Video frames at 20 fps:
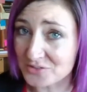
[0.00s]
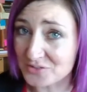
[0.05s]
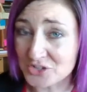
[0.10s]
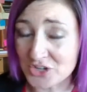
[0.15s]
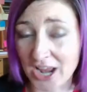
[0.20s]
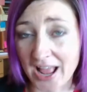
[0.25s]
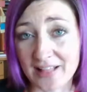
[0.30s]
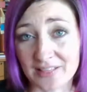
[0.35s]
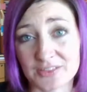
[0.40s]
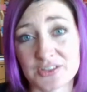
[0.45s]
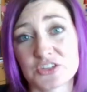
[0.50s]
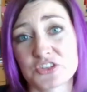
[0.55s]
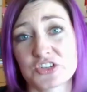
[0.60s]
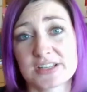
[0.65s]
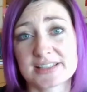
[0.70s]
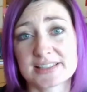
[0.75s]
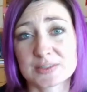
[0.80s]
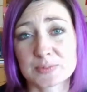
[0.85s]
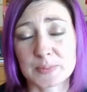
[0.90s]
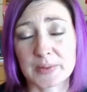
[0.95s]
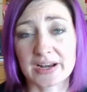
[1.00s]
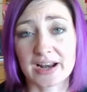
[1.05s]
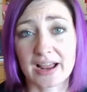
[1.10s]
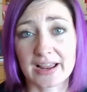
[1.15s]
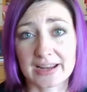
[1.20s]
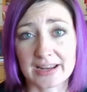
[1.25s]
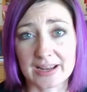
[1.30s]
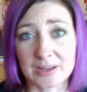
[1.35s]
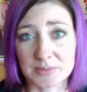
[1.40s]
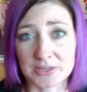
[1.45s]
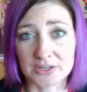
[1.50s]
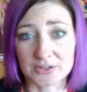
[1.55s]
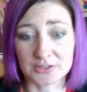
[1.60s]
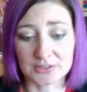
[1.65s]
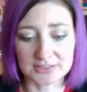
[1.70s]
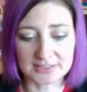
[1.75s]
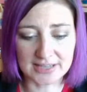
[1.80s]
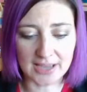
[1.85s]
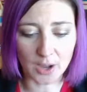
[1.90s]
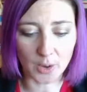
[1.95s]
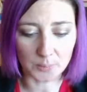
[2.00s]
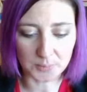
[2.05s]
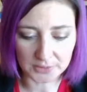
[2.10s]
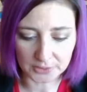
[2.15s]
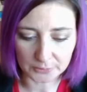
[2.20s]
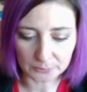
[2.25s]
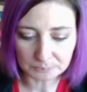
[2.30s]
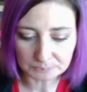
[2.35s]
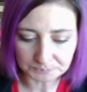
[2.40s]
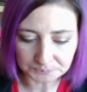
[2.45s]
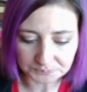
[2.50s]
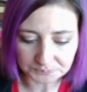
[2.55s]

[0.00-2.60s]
challenges, but I am here to help you.